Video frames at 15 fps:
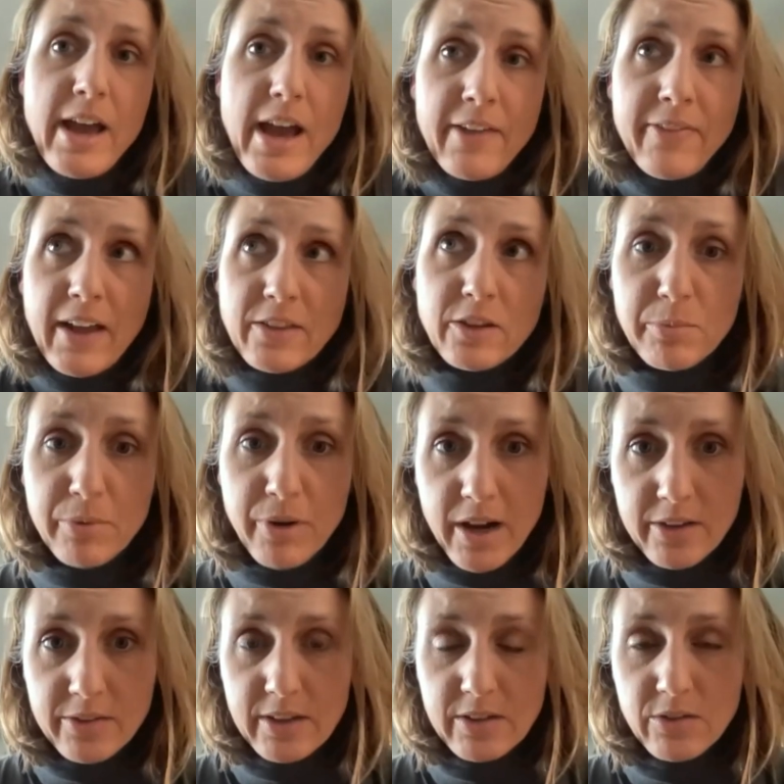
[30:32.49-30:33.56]
and that's a
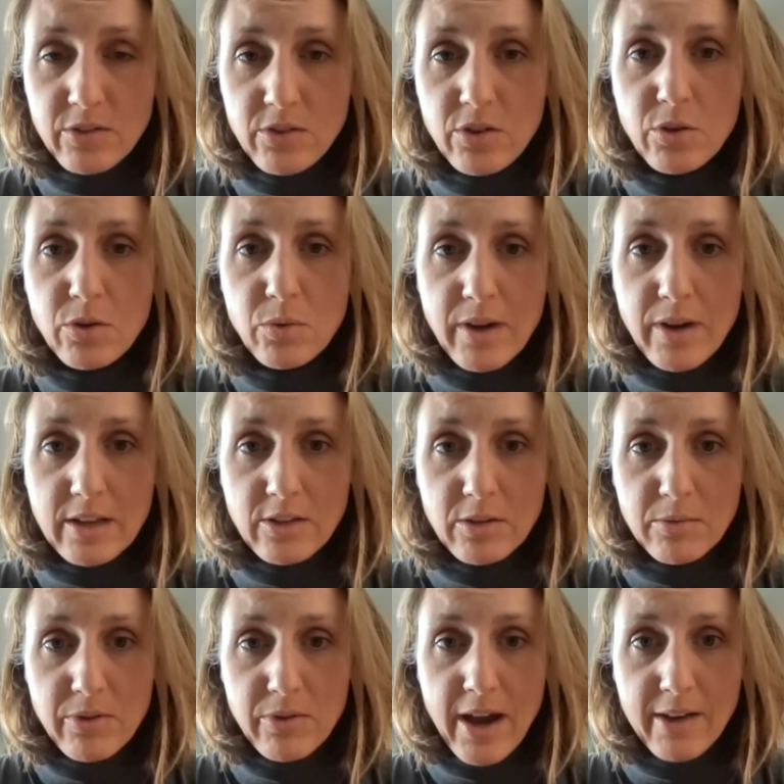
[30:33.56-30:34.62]
process too, right?
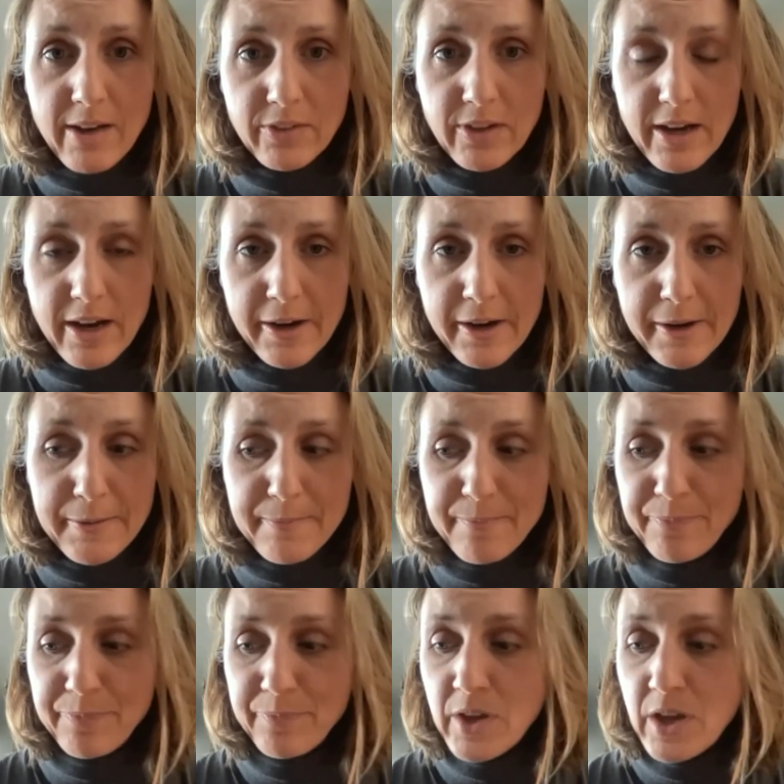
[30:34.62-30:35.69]
To have
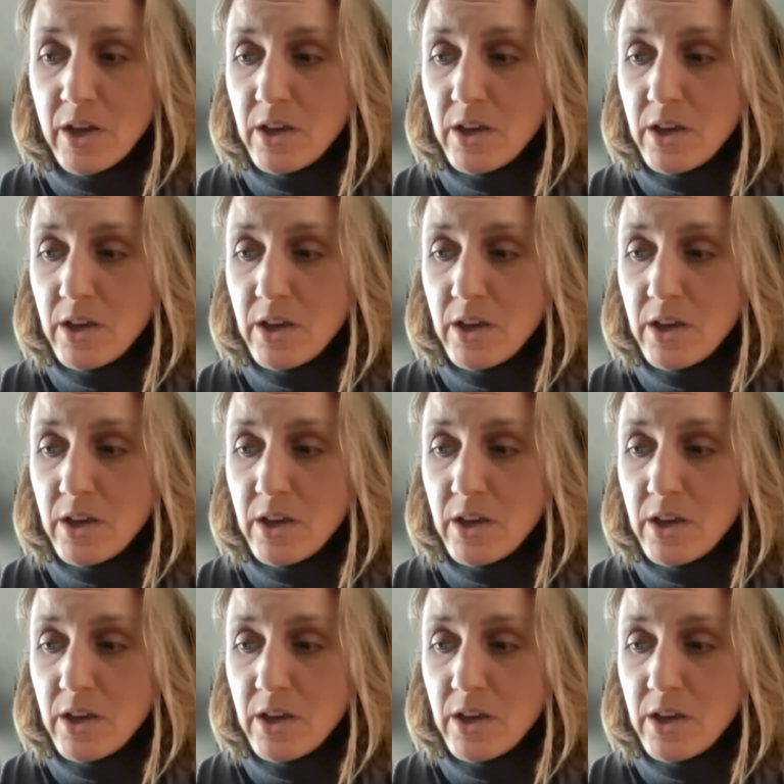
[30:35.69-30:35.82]
to